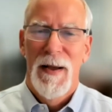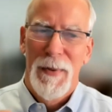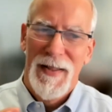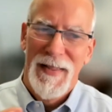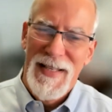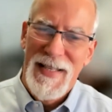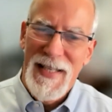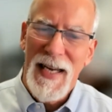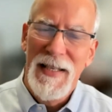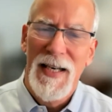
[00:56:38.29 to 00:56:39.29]
But the
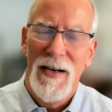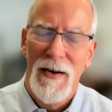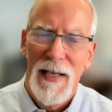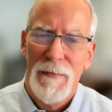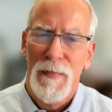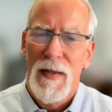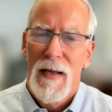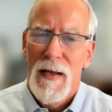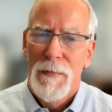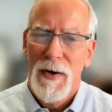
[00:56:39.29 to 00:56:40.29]
secondary
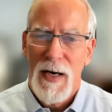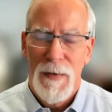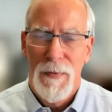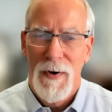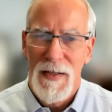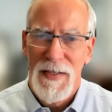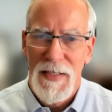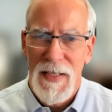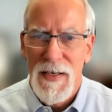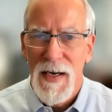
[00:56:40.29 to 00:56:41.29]
periodic
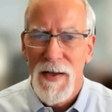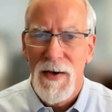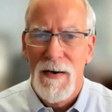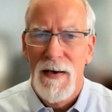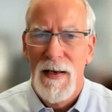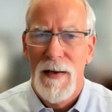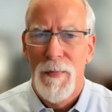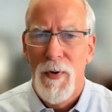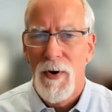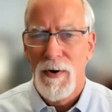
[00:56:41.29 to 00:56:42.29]
paralysis, another
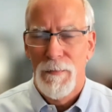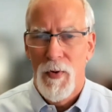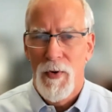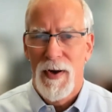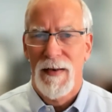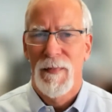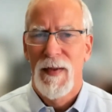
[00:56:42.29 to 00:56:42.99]
important point